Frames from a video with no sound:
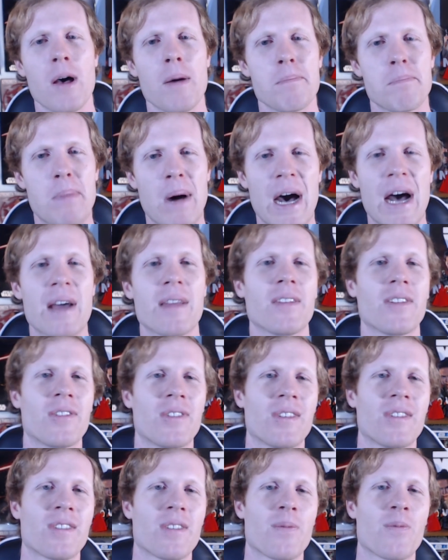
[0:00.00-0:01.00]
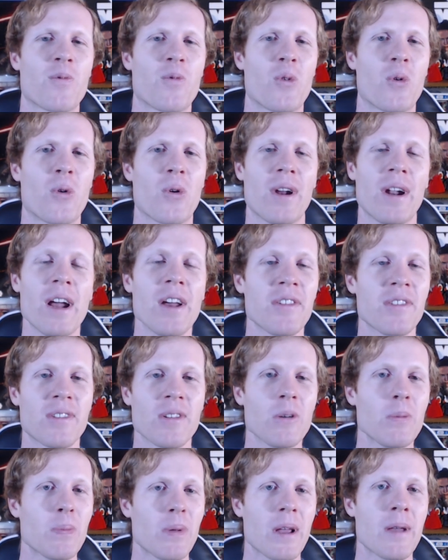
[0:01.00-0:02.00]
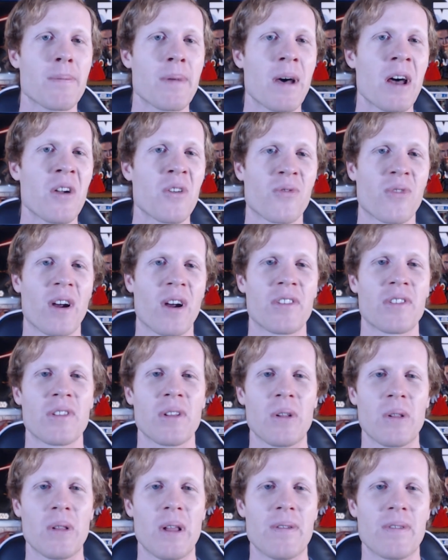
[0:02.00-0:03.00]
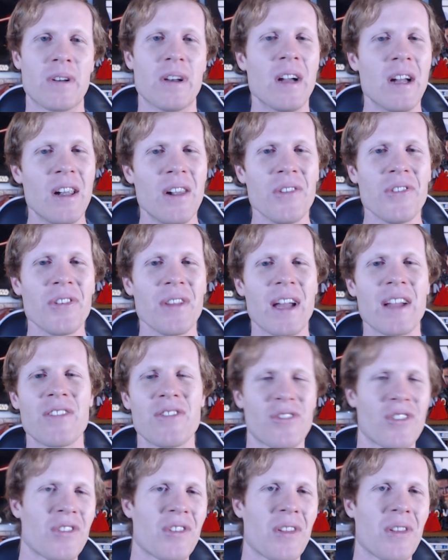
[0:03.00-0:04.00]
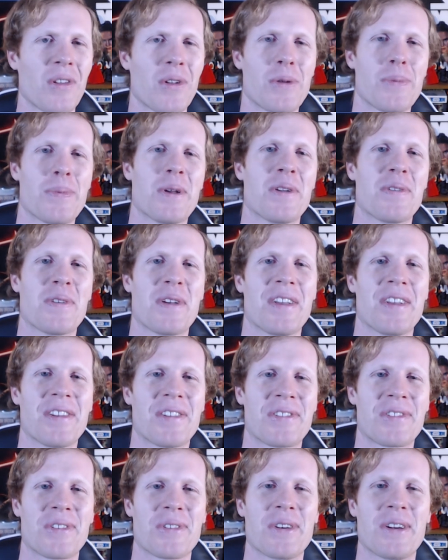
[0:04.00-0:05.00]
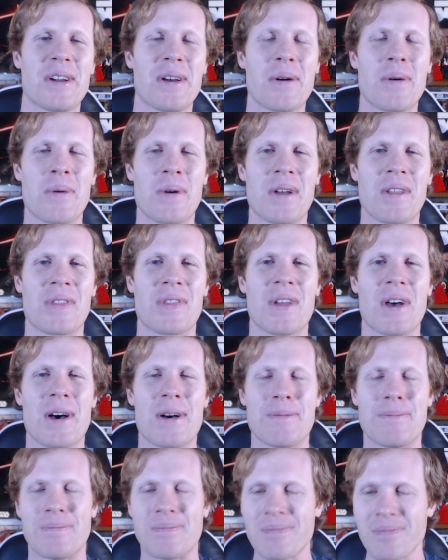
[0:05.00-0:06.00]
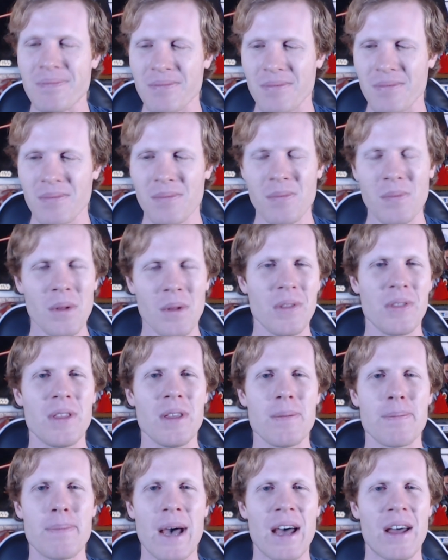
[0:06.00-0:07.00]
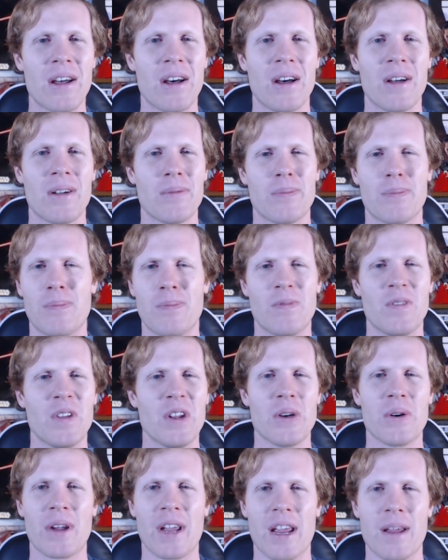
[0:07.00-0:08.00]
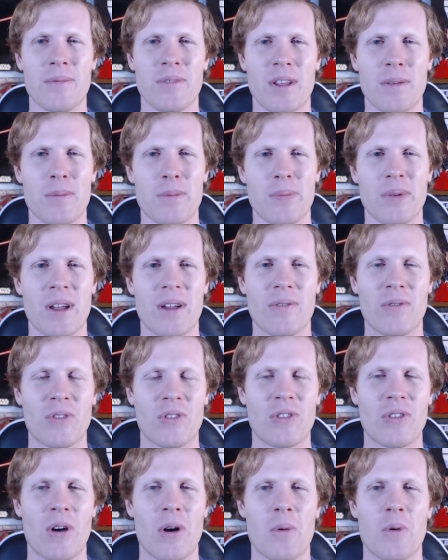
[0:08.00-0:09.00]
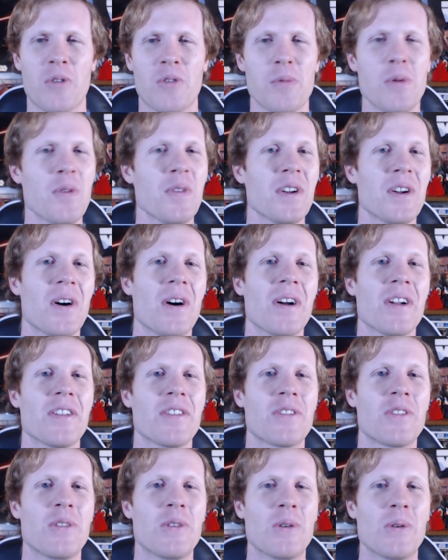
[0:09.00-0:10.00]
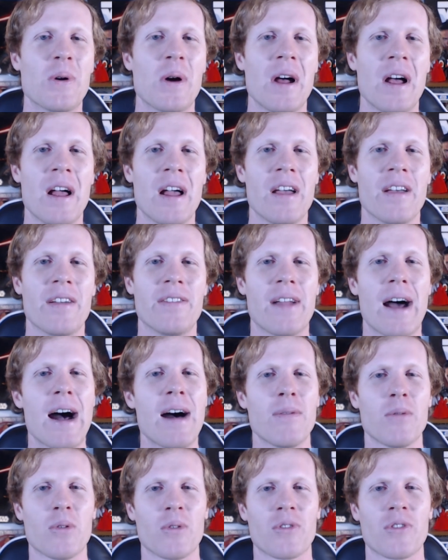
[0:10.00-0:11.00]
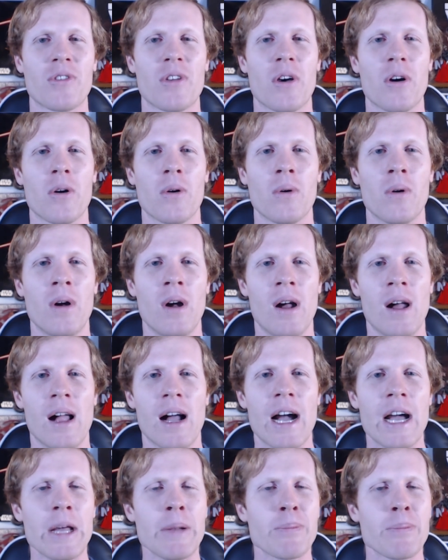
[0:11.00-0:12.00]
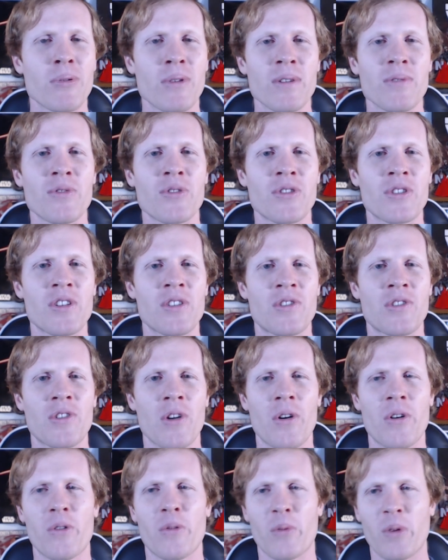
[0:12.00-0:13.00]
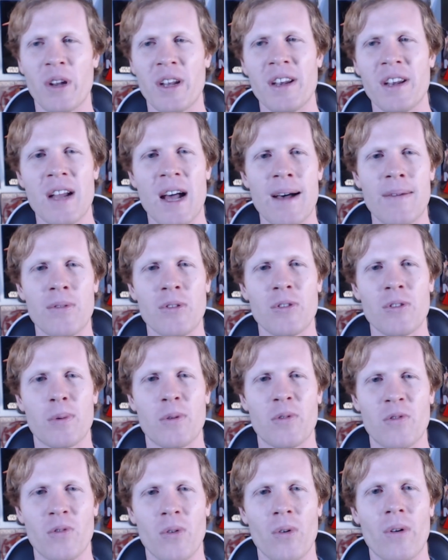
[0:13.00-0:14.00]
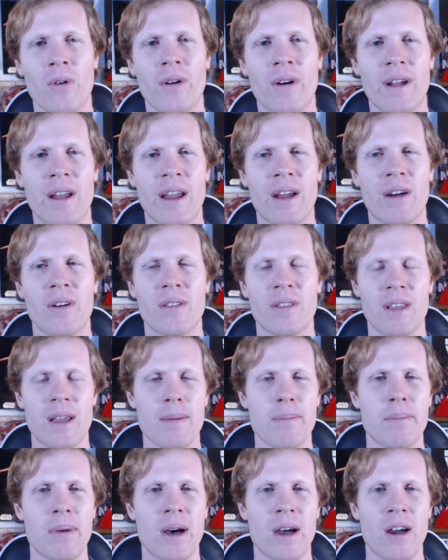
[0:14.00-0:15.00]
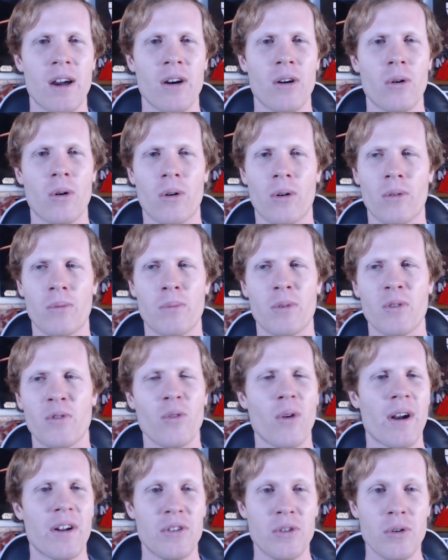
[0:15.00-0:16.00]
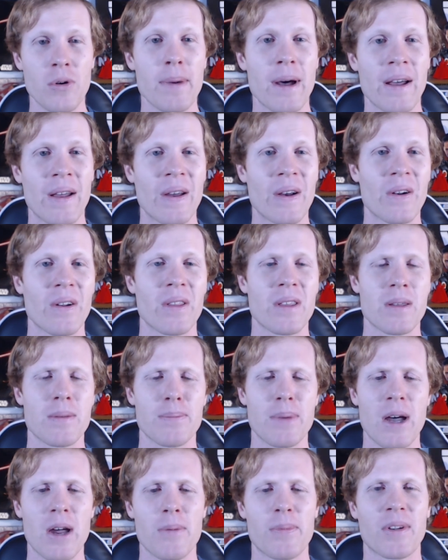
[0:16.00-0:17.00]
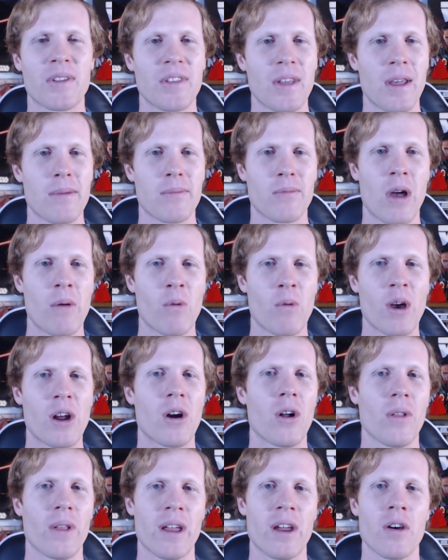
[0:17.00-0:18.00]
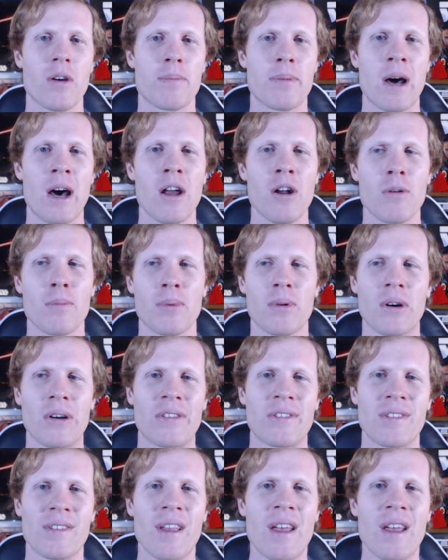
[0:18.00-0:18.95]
buy this system for, and I still play Battlefront. I still love it. So that's just a little bit of a history with video games I've been playing for Star Wars. Moving on to novels. So I had previously started reading novels before Heir to the Empire, or before I knew about Heir to the Empire, because I read all the Harry Potter books,